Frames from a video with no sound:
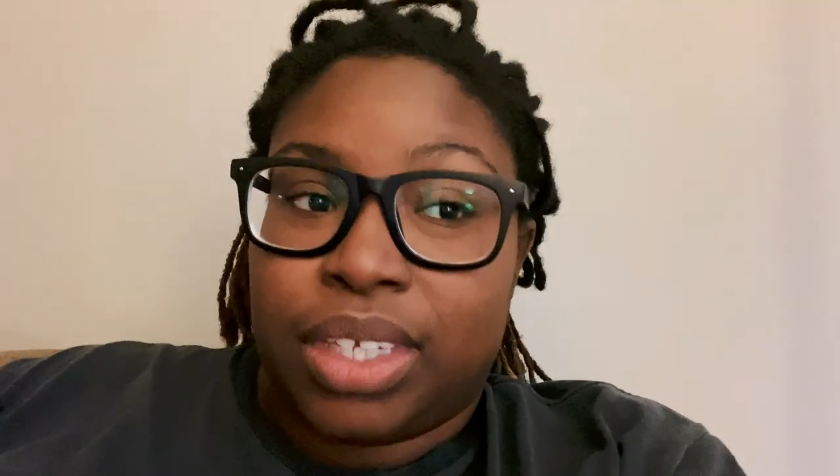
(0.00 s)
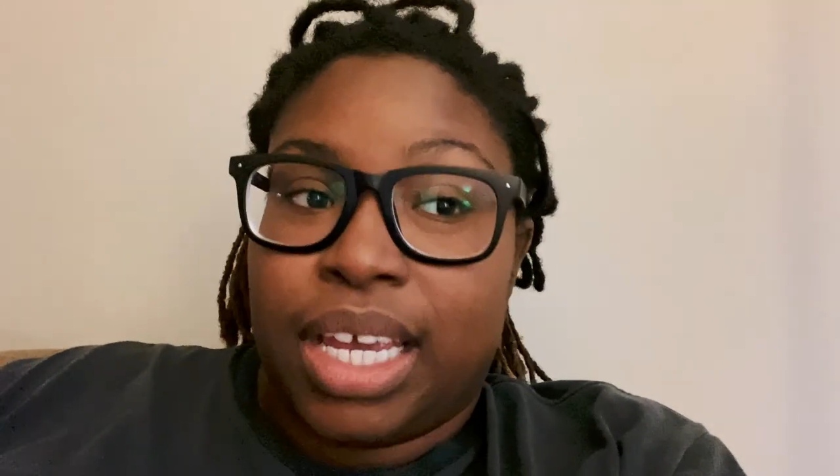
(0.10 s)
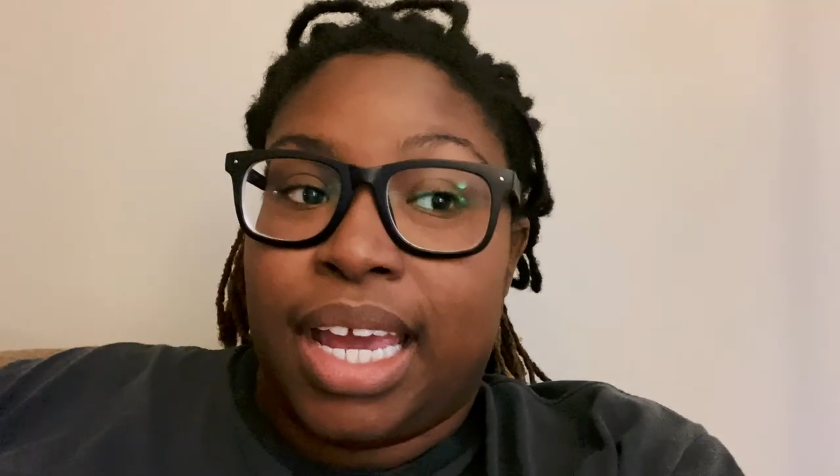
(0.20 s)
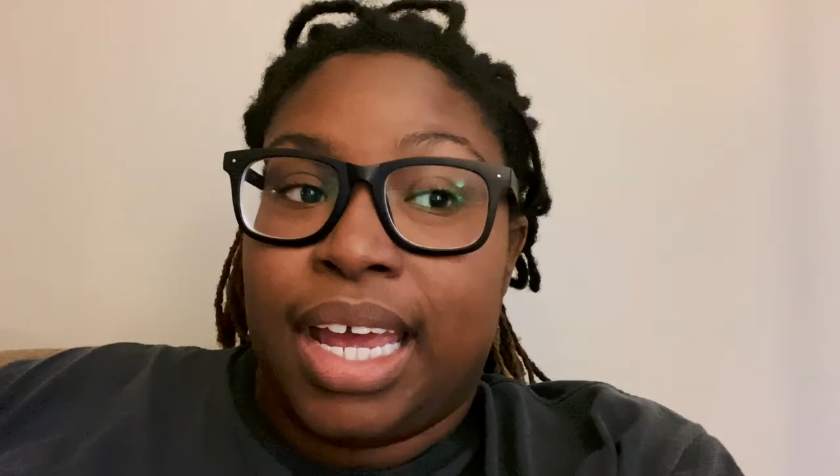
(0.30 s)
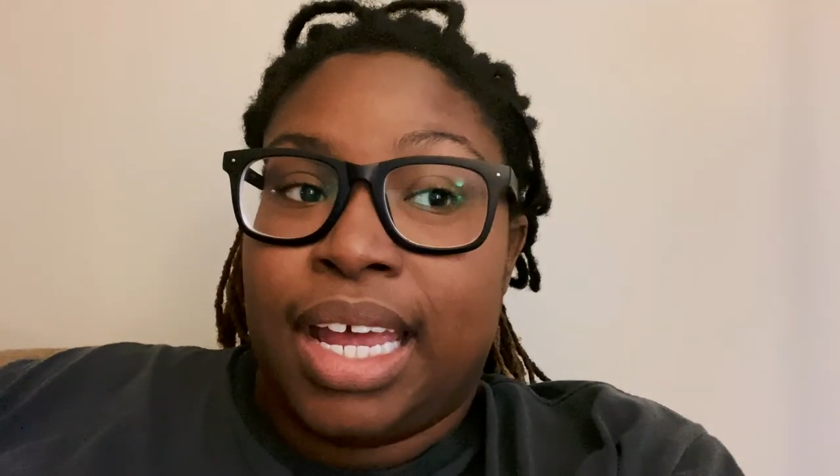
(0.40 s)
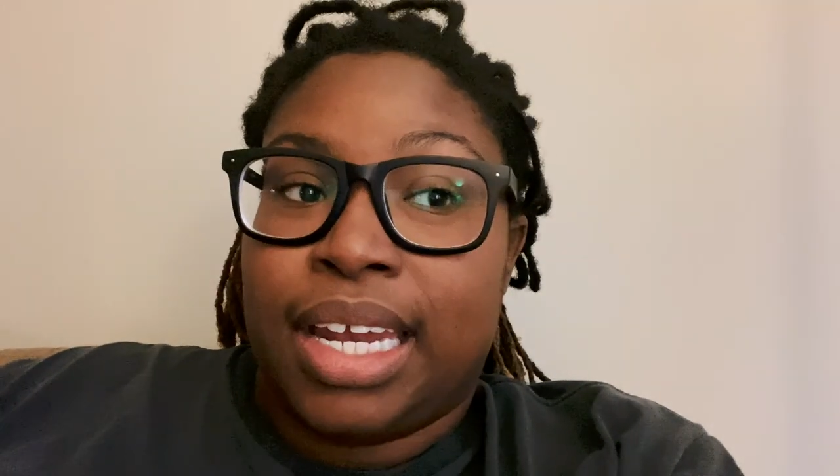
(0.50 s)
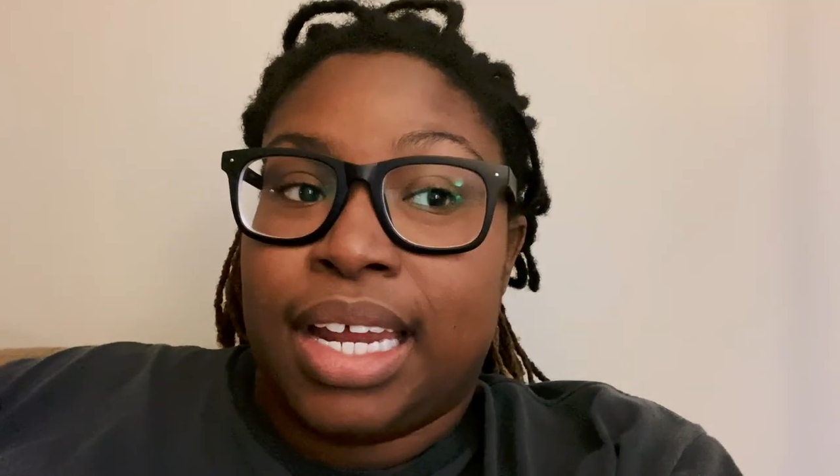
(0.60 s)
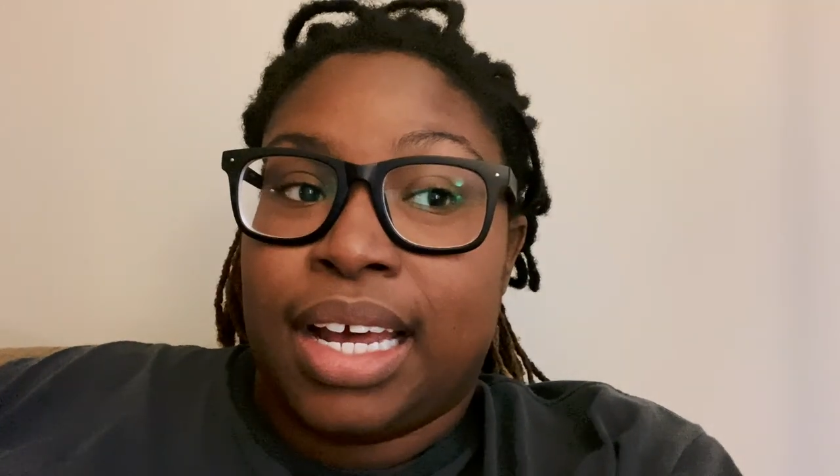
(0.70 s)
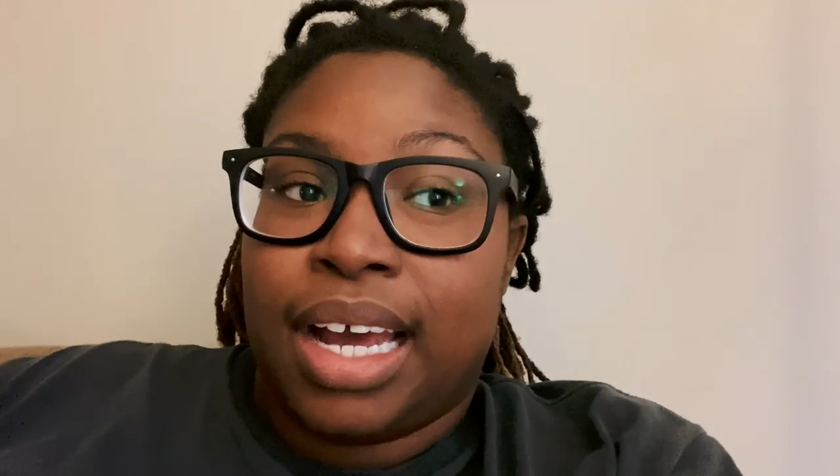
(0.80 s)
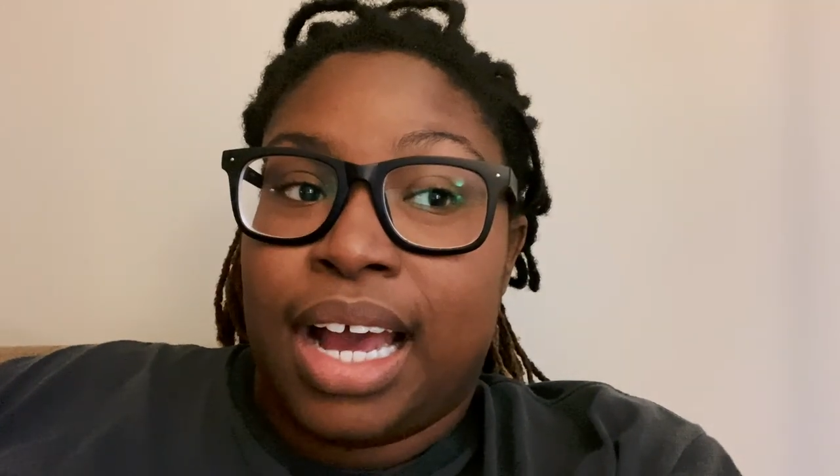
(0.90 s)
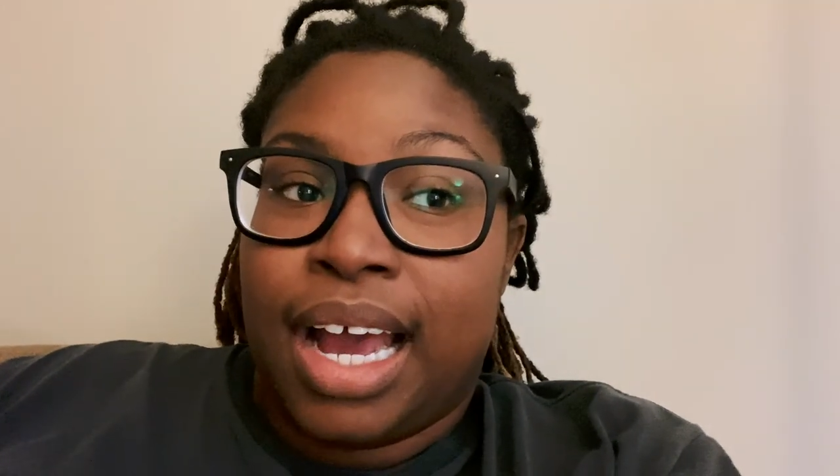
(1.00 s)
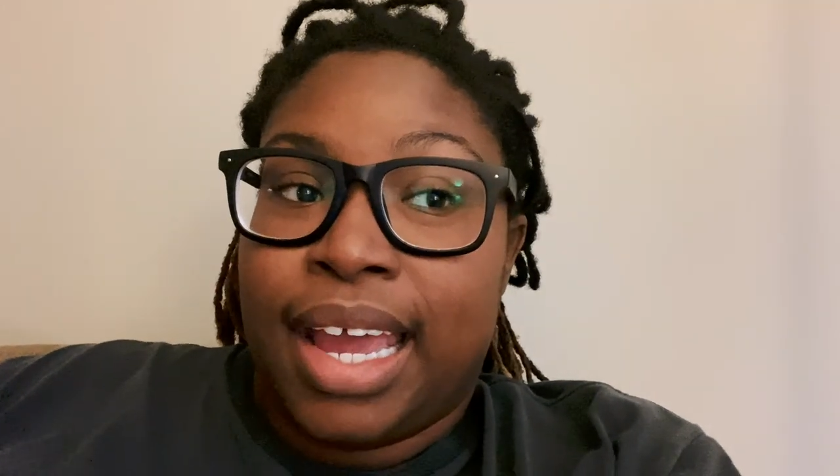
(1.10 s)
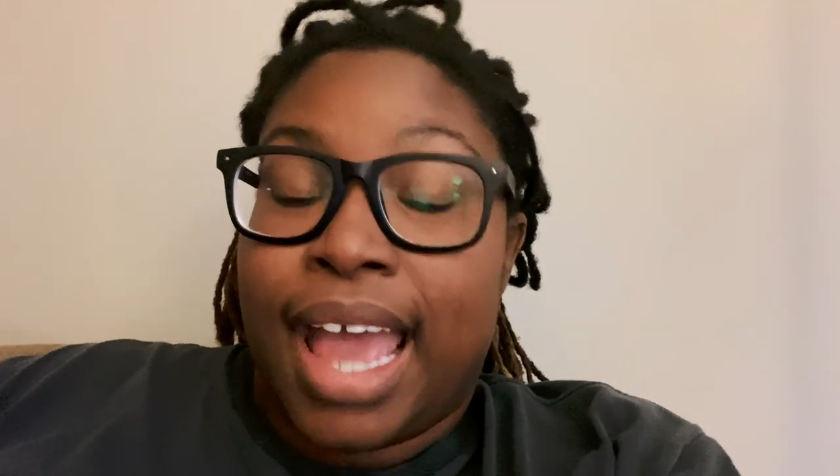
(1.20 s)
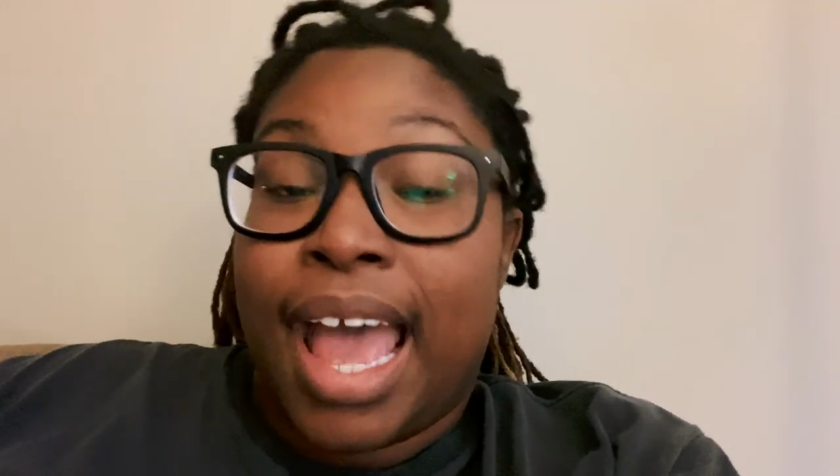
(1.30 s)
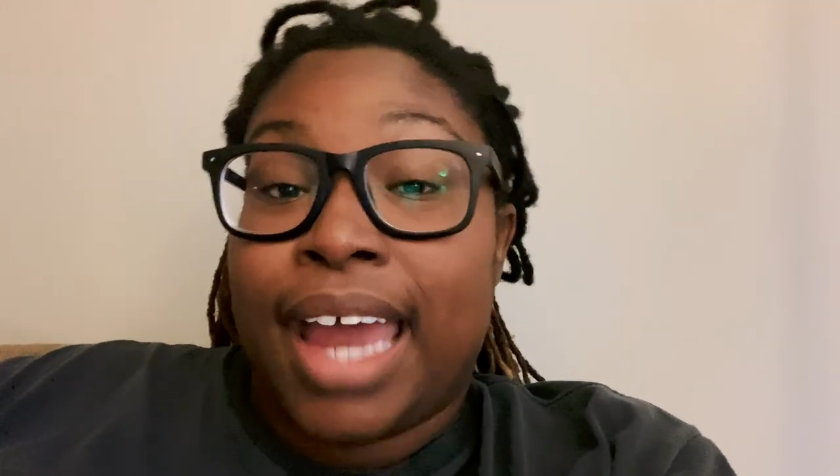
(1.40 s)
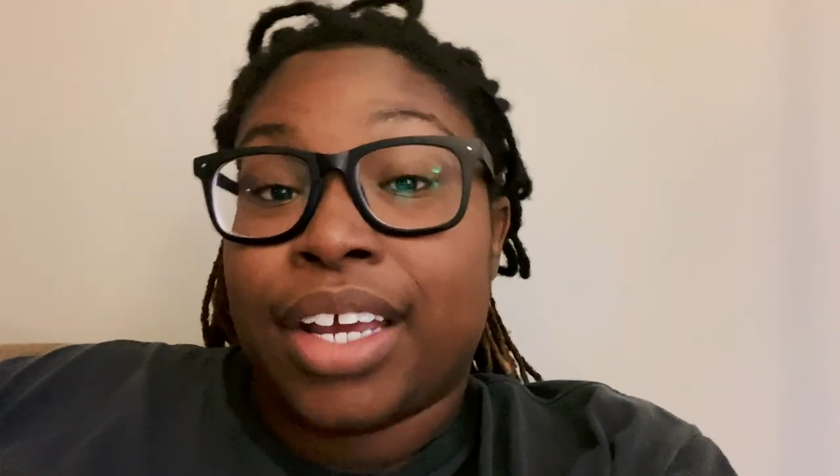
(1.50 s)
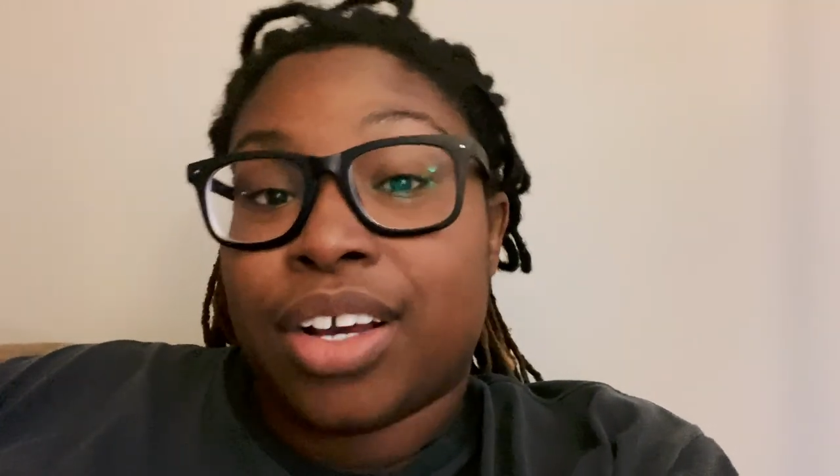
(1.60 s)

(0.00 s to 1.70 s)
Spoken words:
And I added